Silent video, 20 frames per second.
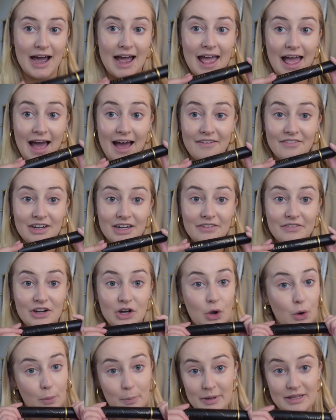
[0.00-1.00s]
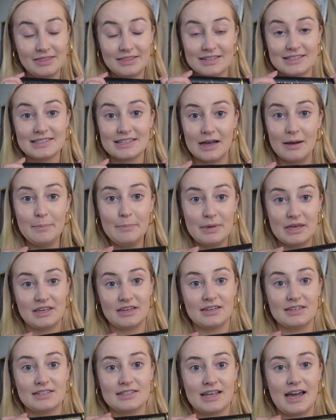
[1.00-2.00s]
I haven't even opened this up
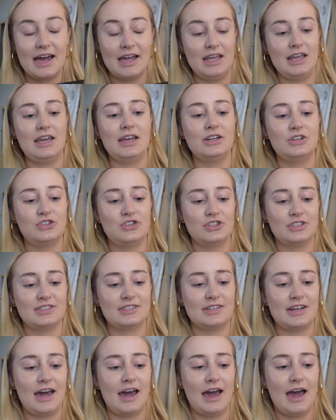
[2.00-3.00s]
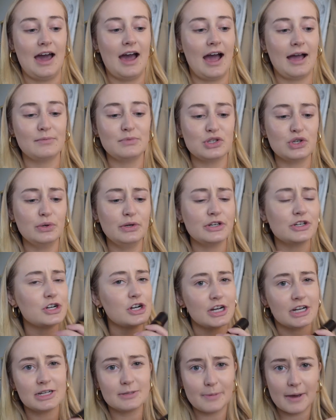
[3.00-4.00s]
because I'm so
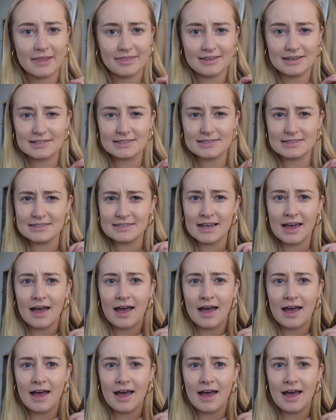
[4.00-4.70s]
intrigued by this.